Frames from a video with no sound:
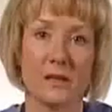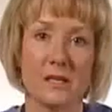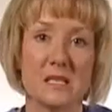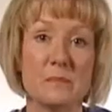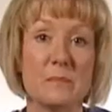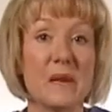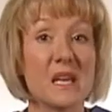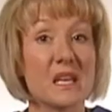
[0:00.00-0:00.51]

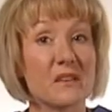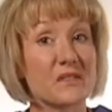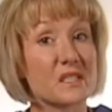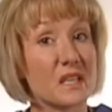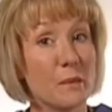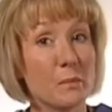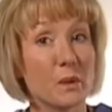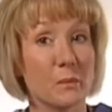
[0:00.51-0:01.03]
Speaking of
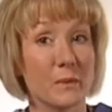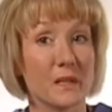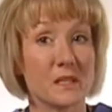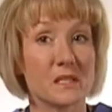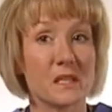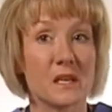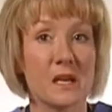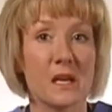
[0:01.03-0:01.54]

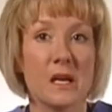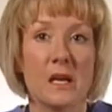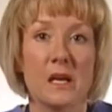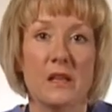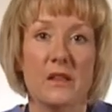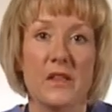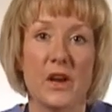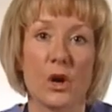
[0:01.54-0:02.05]
supplements,
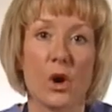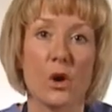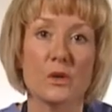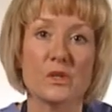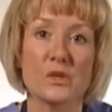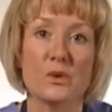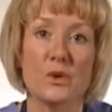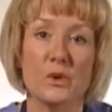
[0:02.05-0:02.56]
they are
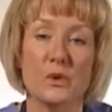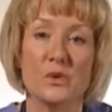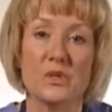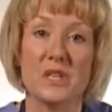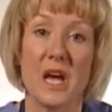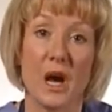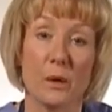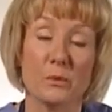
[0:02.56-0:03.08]
also used
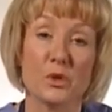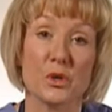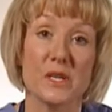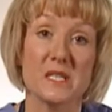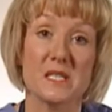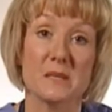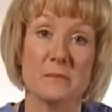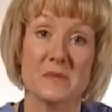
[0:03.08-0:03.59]
to help
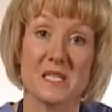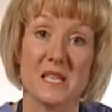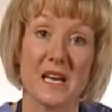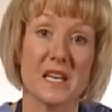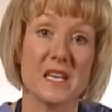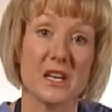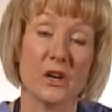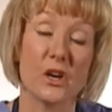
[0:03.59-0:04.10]
treat some
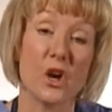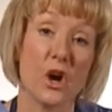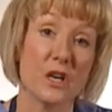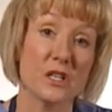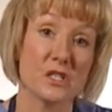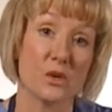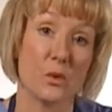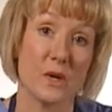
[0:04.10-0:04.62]
secondary
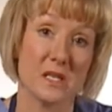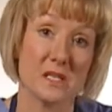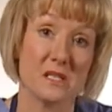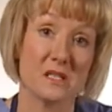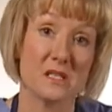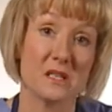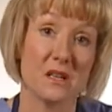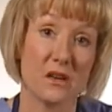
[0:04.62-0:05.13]

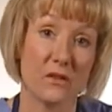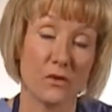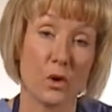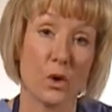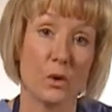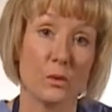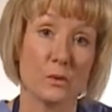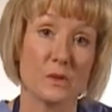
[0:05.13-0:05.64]
consequences of
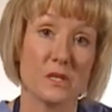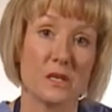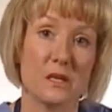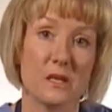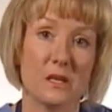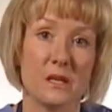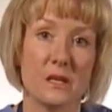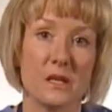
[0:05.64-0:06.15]
Crohn's.
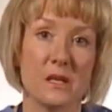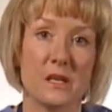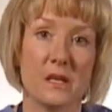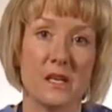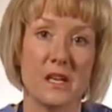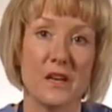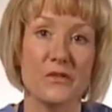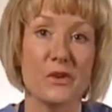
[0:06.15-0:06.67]

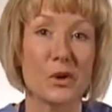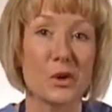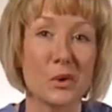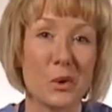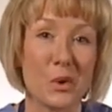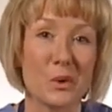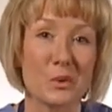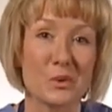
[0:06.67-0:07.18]
If your
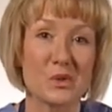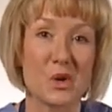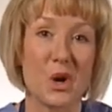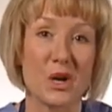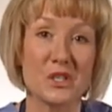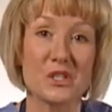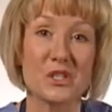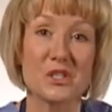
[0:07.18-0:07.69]
Crohn's
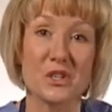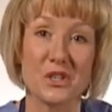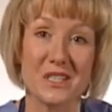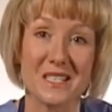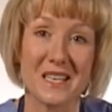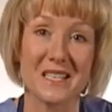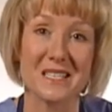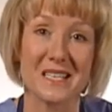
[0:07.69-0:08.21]
causes your
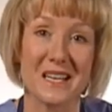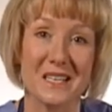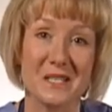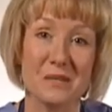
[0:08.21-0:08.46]
intestine